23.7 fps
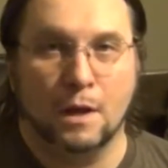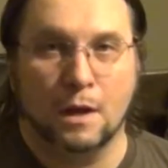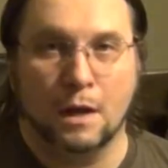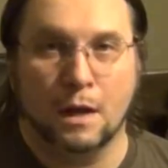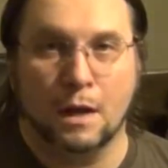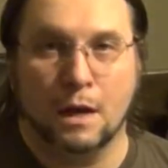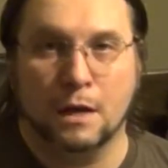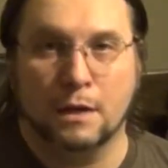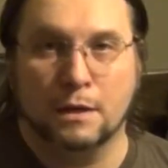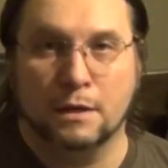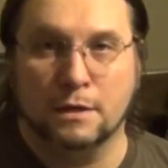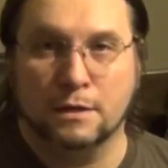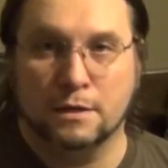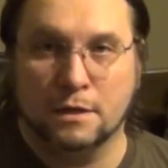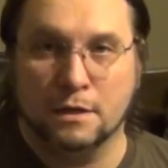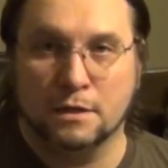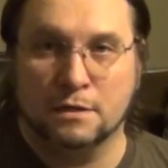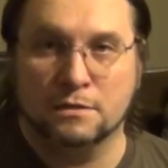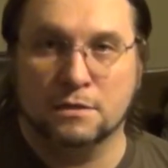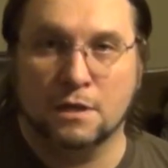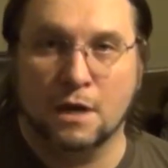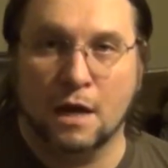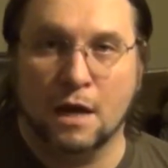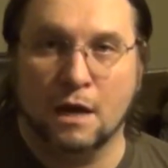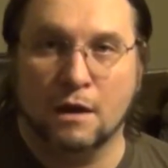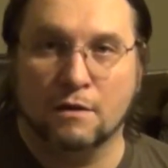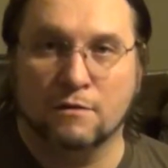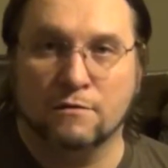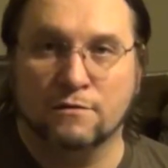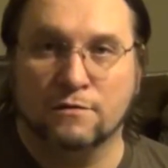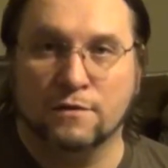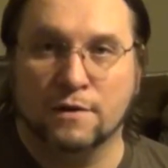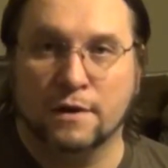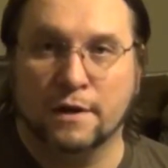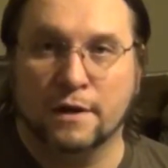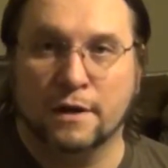and it does
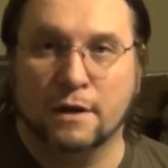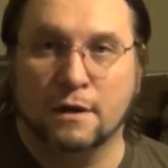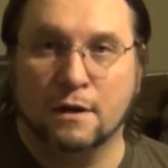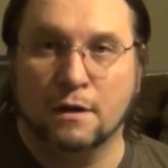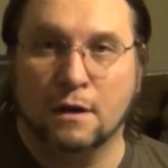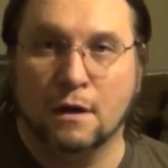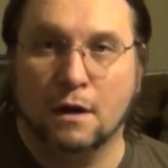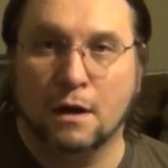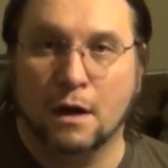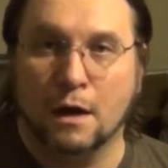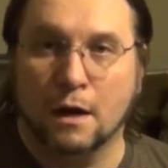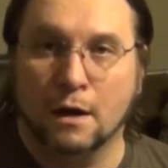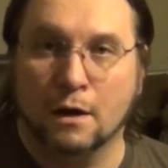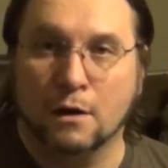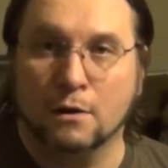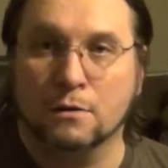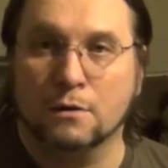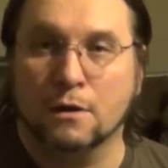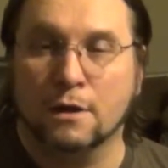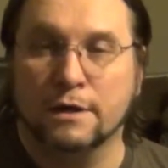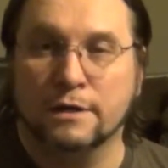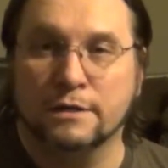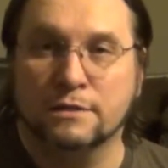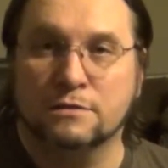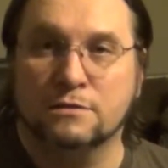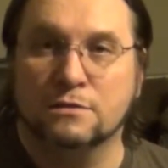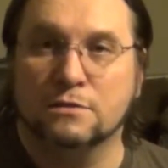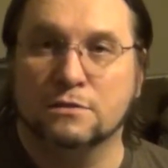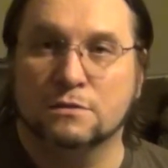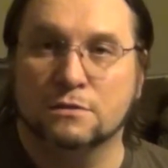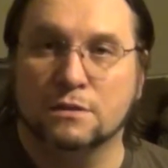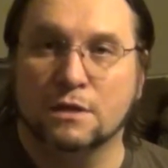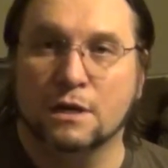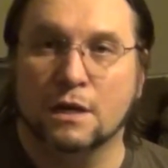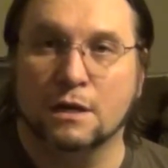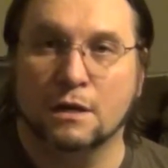have IR lights to
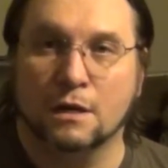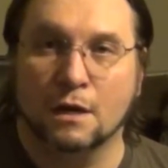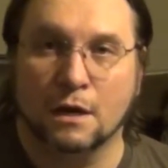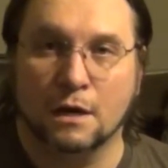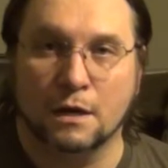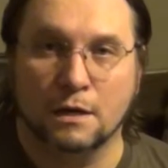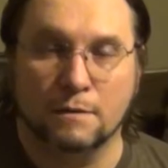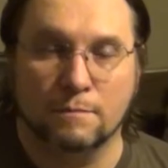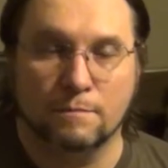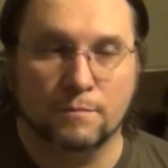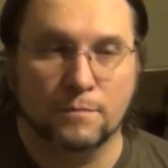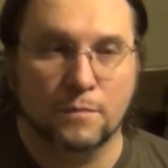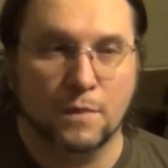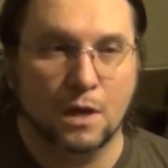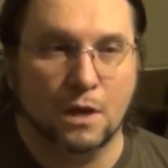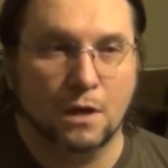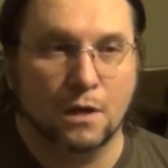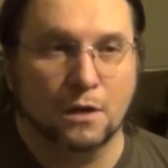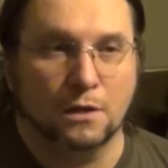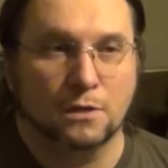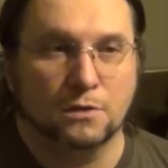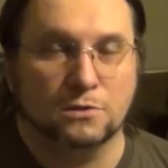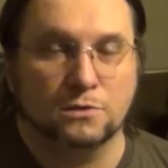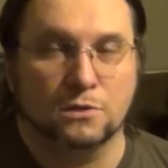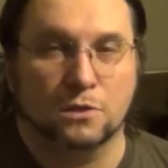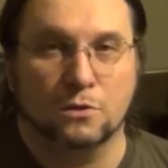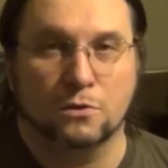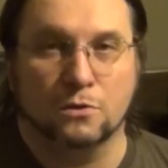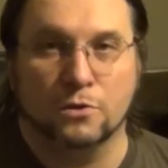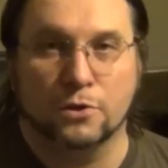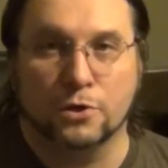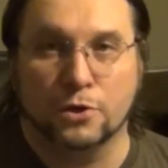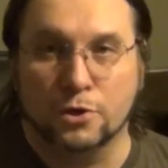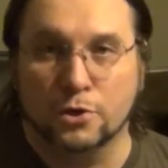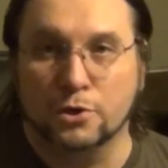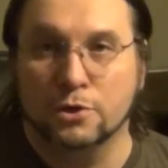see at night. So
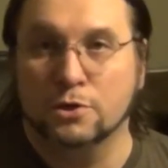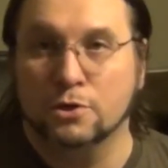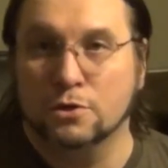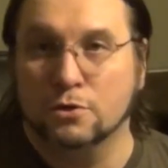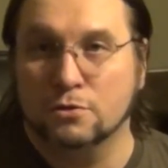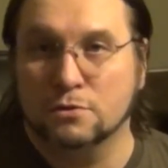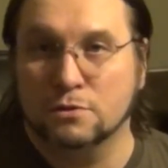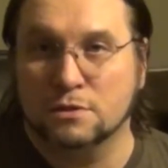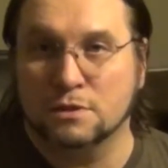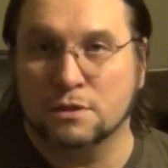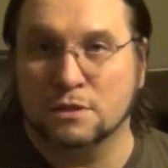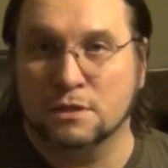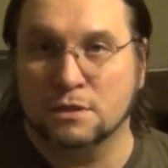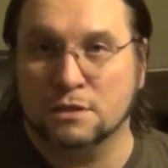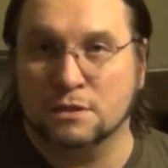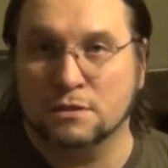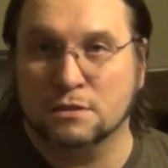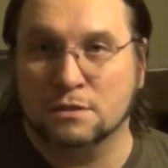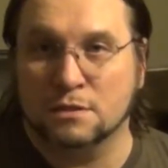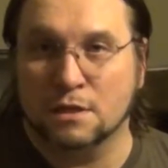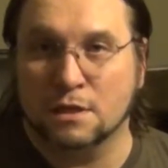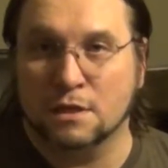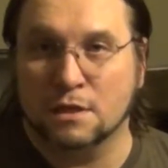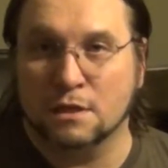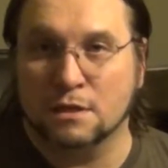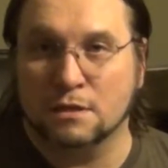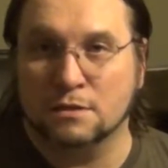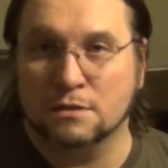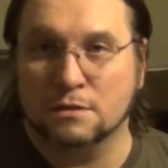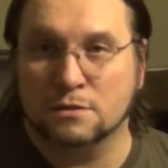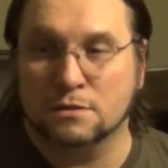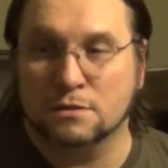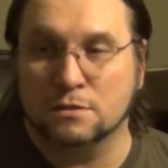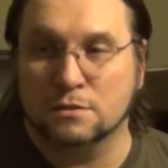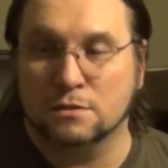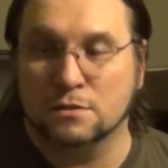the good news
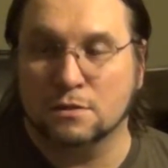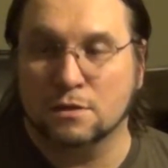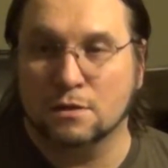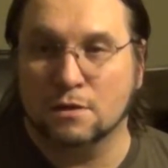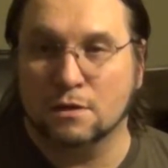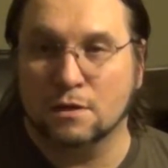is